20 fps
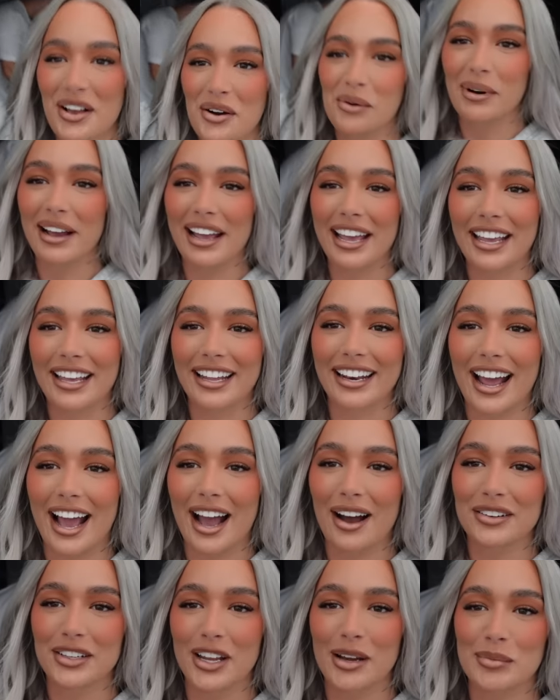We're here
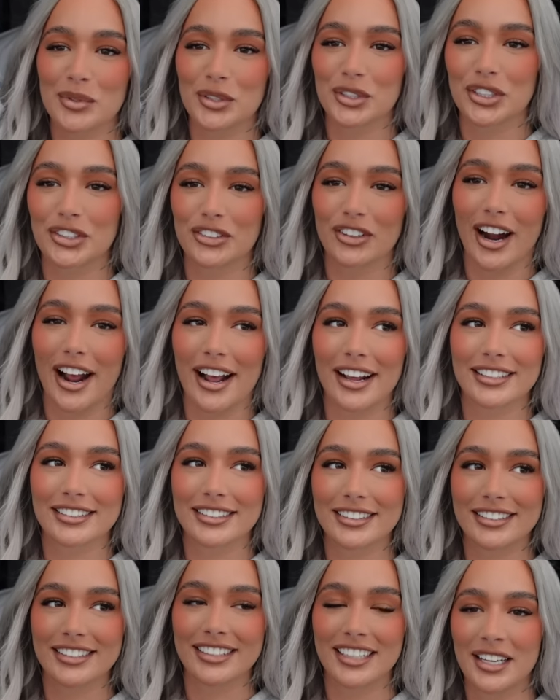now, no more
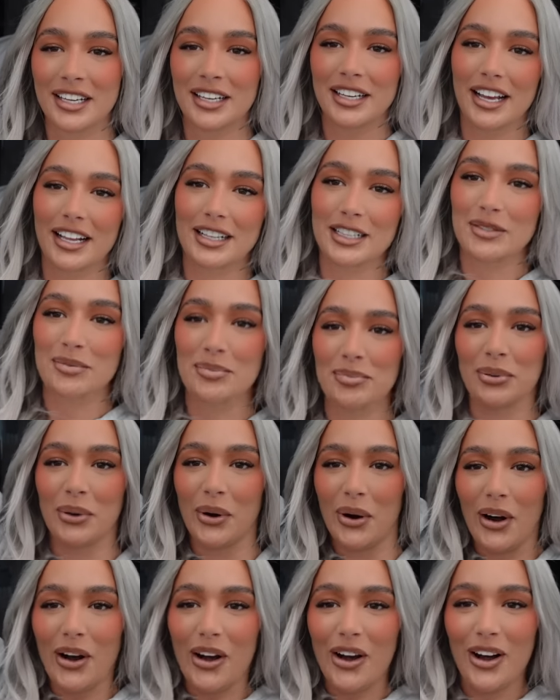stress.
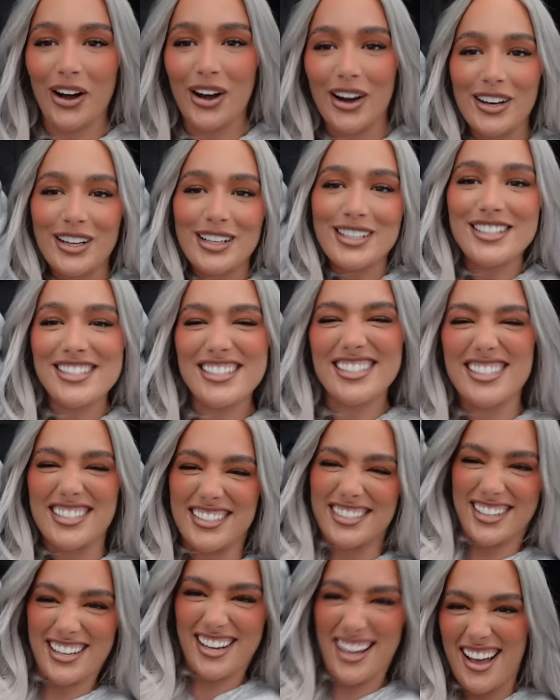Party
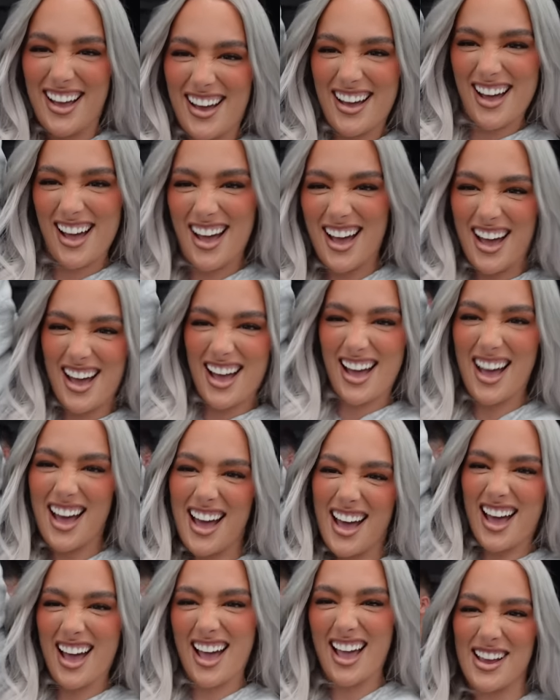Let's get the speaker on,
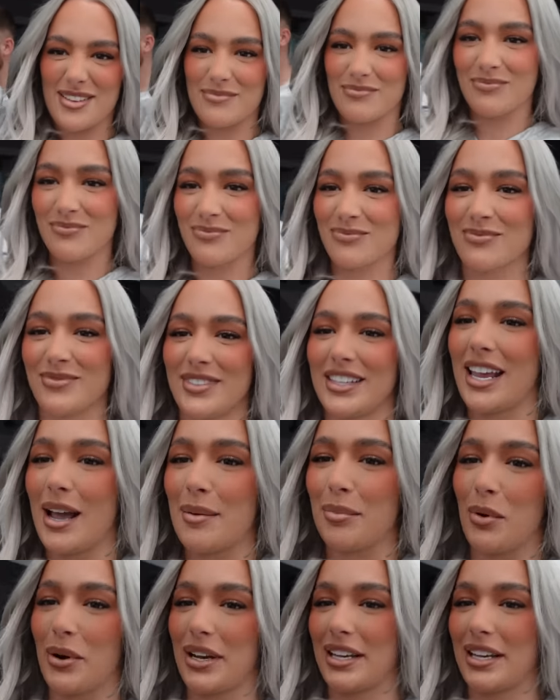let's get the music on, yeah, let's boy.